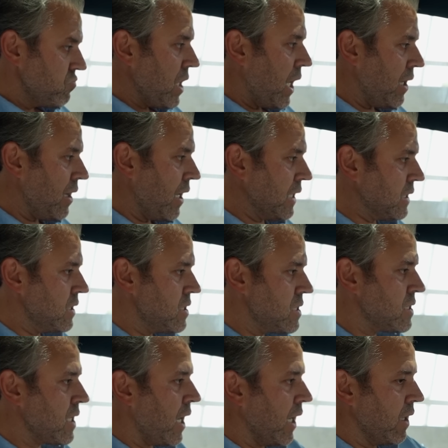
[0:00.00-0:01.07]
I like the
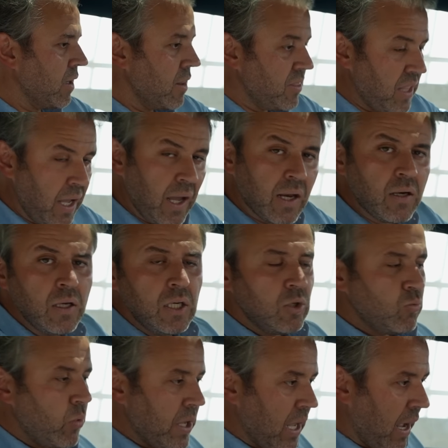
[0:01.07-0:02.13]
design. Then
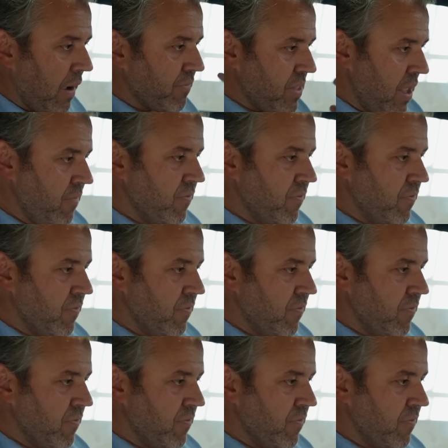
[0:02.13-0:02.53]
we have the